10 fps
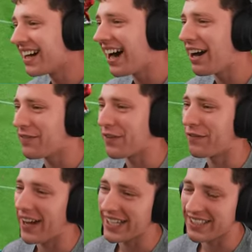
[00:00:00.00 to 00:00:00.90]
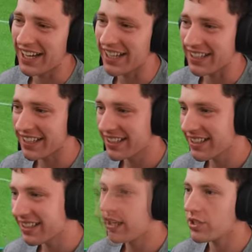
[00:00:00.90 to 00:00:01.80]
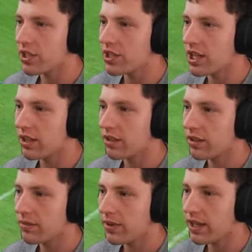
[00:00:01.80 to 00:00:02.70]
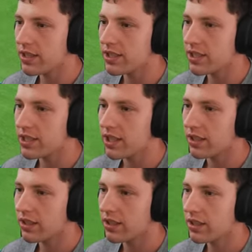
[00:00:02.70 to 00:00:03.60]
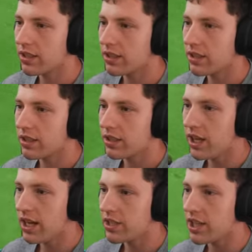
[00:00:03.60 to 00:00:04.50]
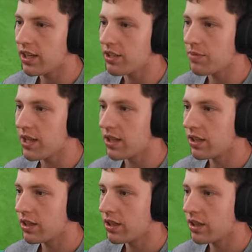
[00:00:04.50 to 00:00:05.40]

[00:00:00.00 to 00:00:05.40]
Oh, for fuck's sake. Played into the ten. Played into the ten. Yeah, ten, into me.